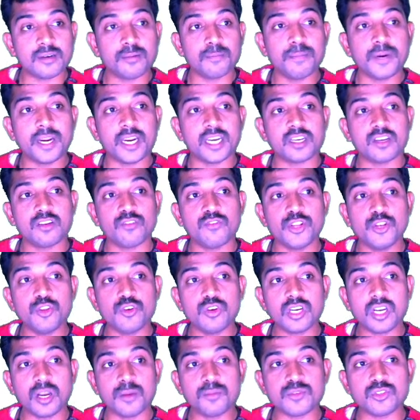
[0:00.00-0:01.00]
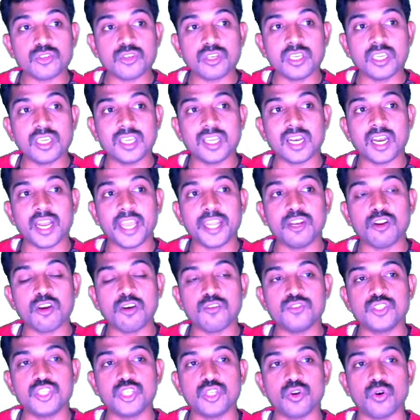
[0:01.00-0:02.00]
But when you comes to here line
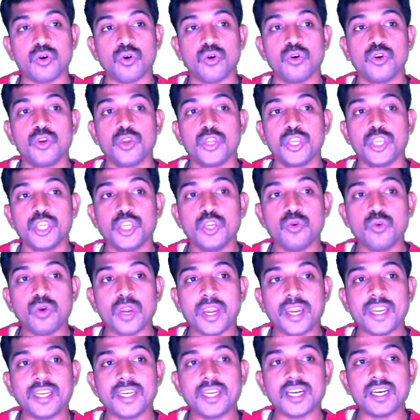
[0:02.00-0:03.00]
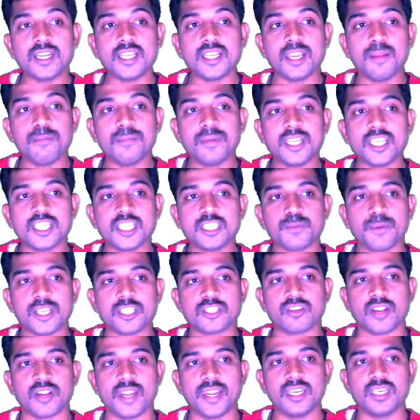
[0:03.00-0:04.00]
of 0, you entered empty
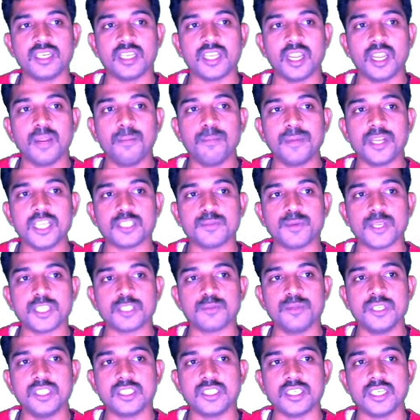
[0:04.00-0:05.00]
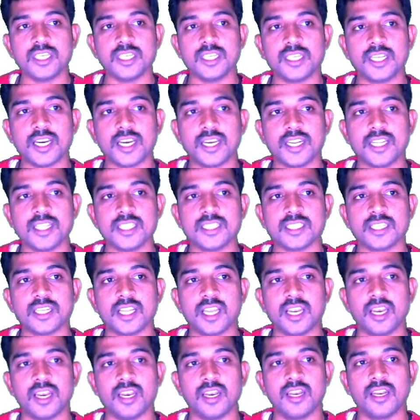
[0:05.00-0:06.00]
space, right? Empty space means it contains
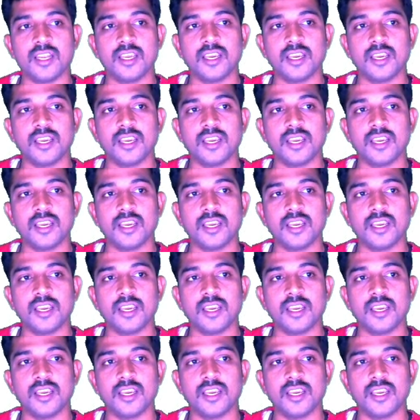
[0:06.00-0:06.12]
null.